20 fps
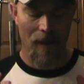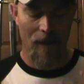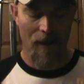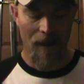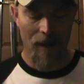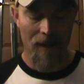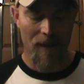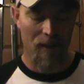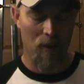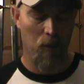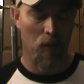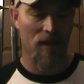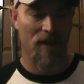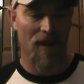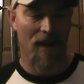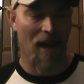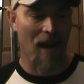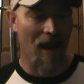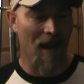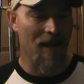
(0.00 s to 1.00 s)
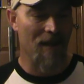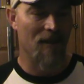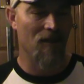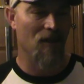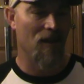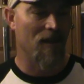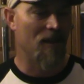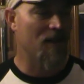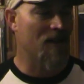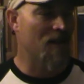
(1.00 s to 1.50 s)
this was an
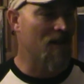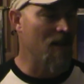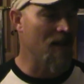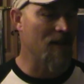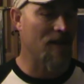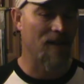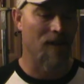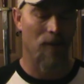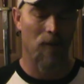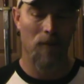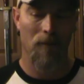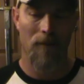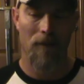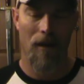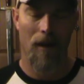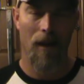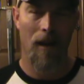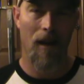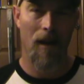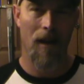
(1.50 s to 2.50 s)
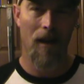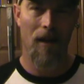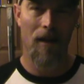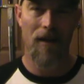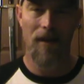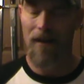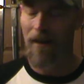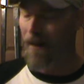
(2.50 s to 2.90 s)
excellent system, and